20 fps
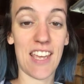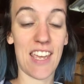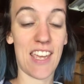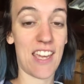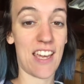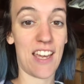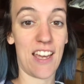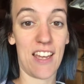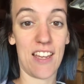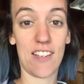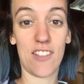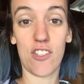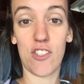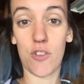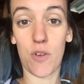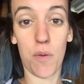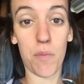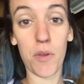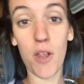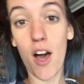and
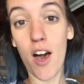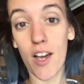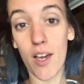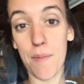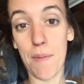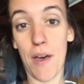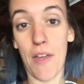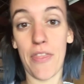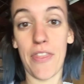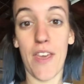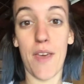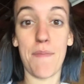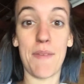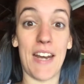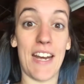do a blog about them,